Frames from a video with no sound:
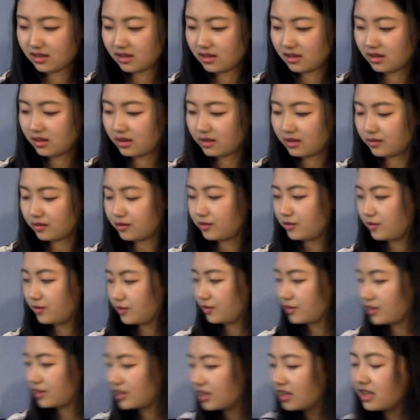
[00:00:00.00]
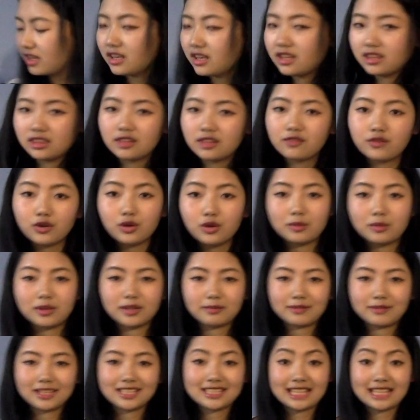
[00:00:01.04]
of the photo book,
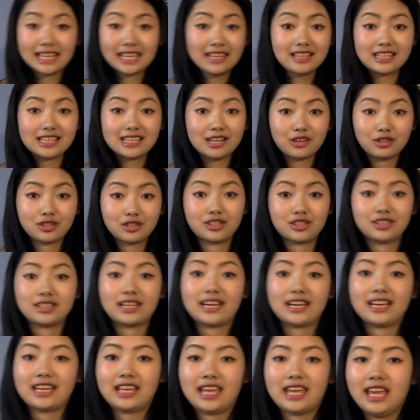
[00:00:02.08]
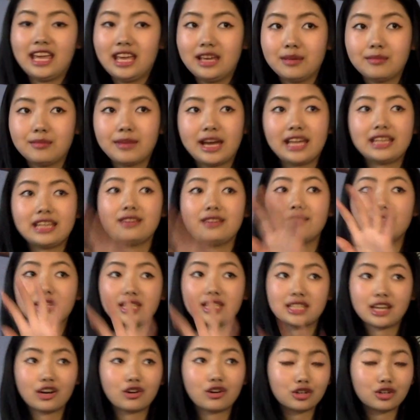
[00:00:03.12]
because I didn't tell her that it came. I didn't even
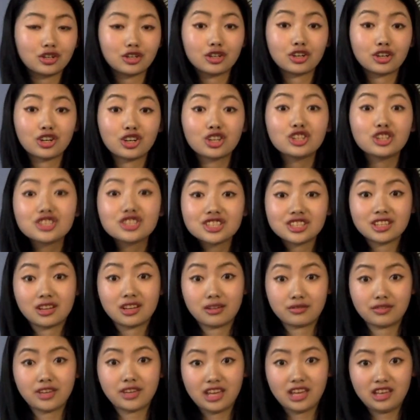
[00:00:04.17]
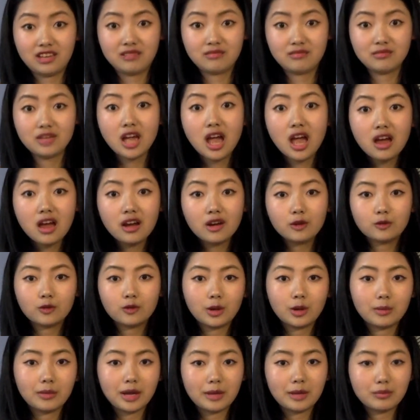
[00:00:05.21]
tell her her stuff came
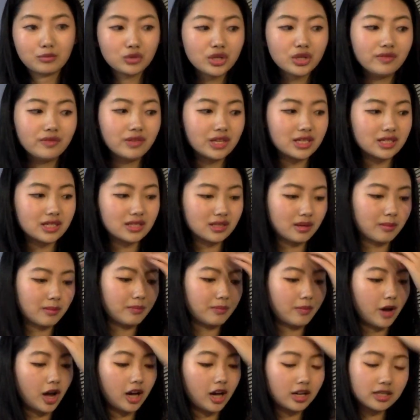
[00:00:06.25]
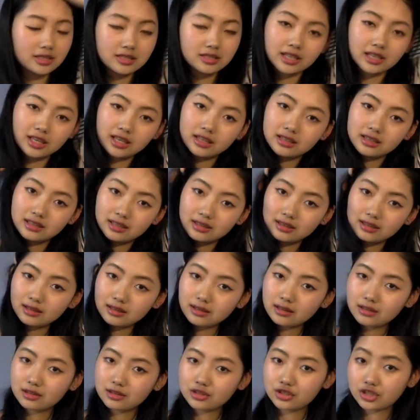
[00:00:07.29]
from my previous unboxing
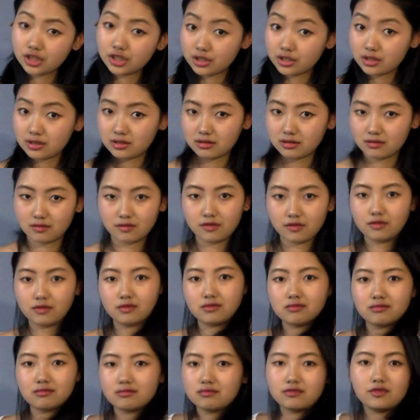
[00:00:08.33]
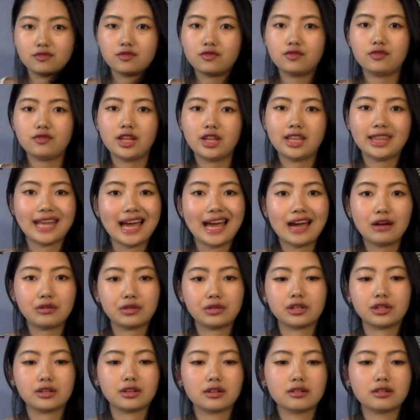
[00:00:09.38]
just an
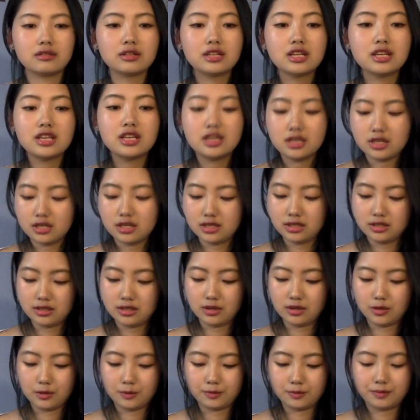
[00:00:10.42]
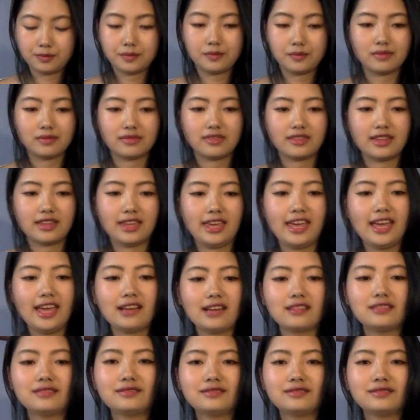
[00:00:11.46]
hour ago. So, yeah.